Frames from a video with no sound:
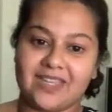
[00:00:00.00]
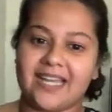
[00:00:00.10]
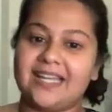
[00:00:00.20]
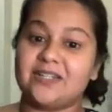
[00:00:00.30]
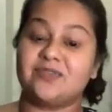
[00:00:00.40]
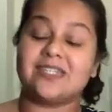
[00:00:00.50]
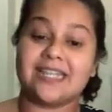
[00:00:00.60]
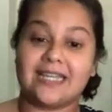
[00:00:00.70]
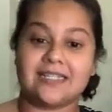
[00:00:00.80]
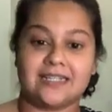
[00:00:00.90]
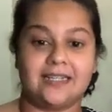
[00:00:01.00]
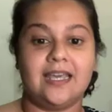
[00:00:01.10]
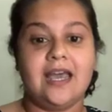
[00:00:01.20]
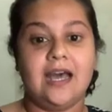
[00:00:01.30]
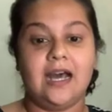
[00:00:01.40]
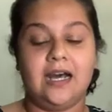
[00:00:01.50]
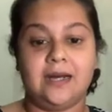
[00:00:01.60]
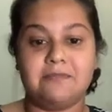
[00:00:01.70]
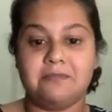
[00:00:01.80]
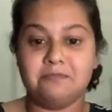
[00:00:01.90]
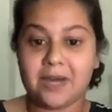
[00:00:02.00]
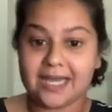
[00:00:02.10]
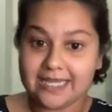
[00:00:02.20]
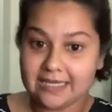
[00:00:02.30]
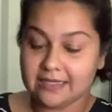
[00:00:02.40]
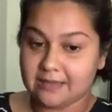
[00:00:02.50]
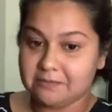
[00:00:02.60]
kind of stated, my